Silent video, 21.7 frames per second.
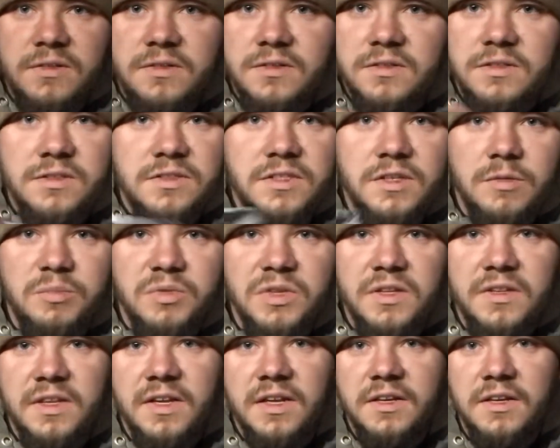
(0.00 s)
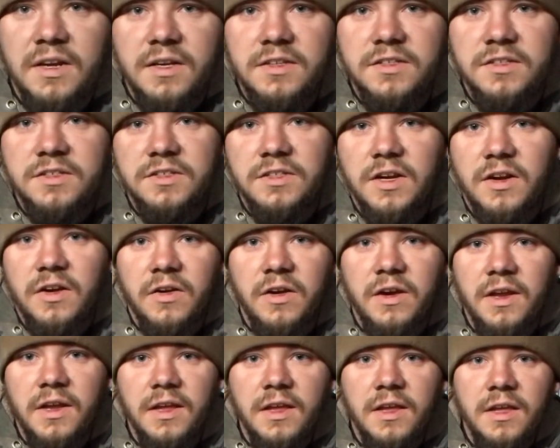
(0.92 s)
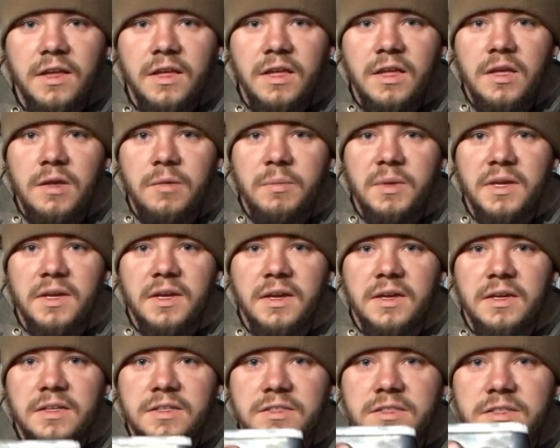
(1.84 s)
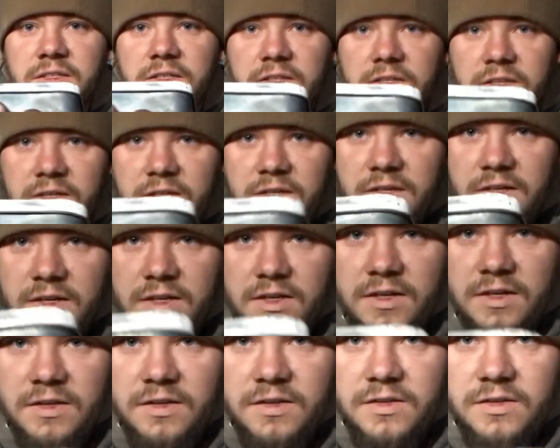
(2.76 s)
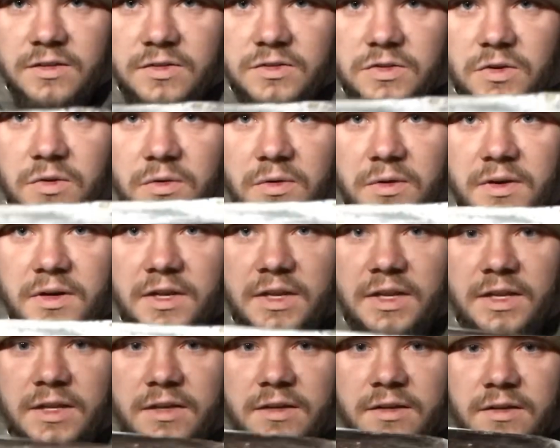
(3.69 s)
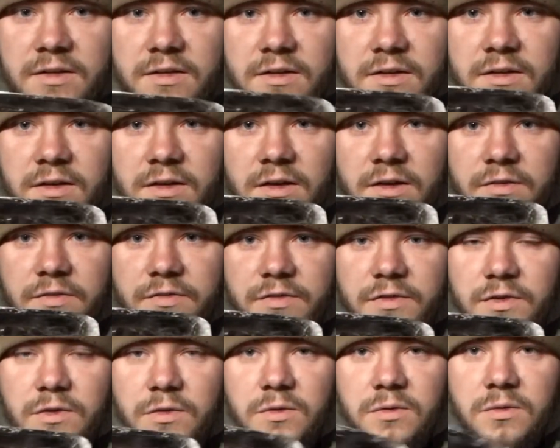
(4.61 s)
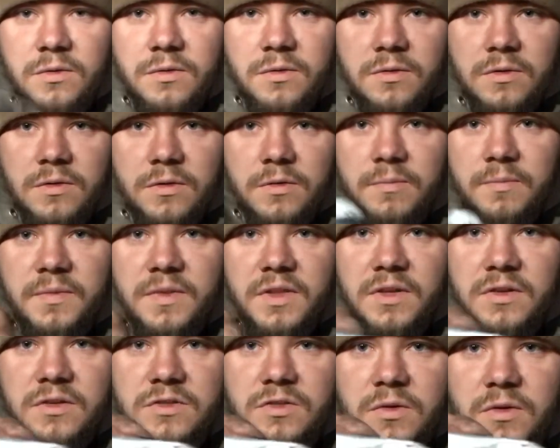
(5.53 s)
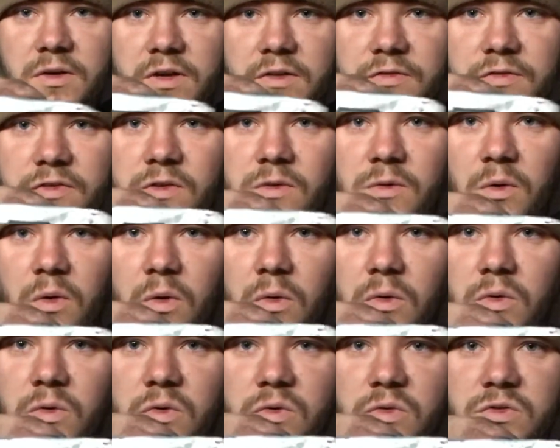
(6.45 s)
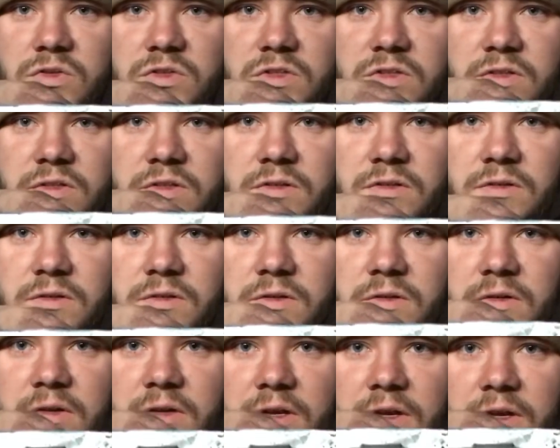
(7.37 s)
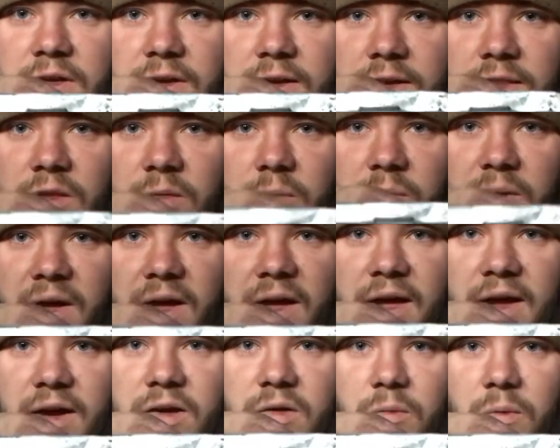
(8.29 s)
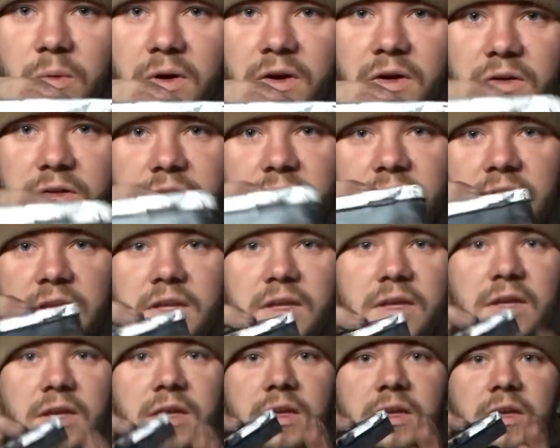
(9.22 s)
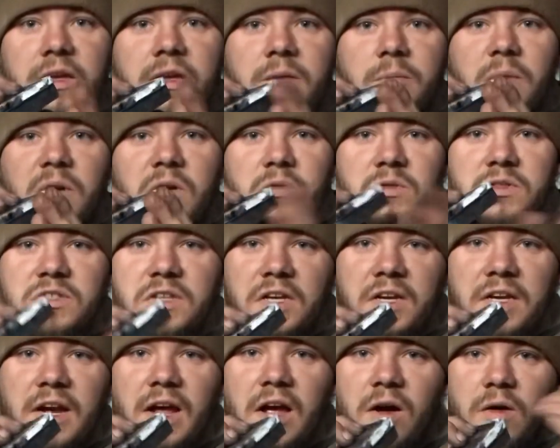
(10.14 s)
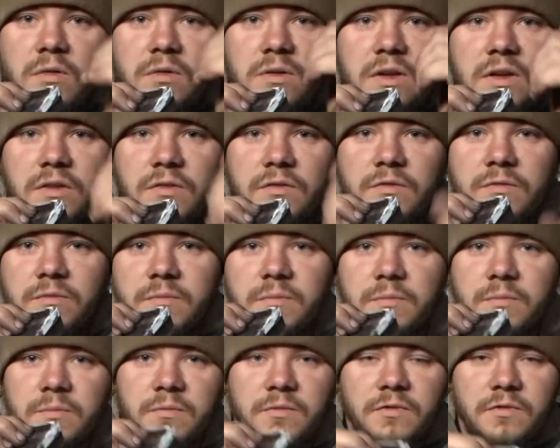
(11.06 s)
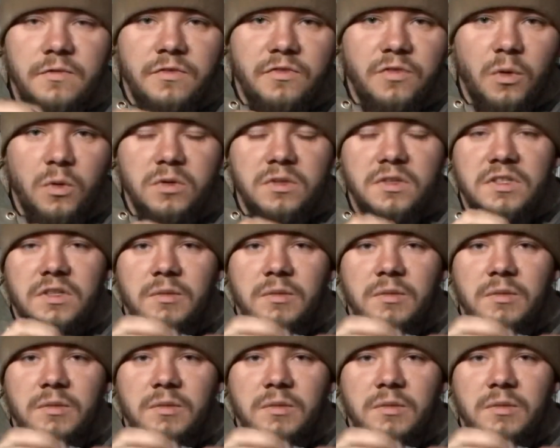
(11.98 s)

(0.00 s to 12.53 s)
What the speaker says: It's completely unnecessary because there's already a few holes in the back where the metal is cut out and folded to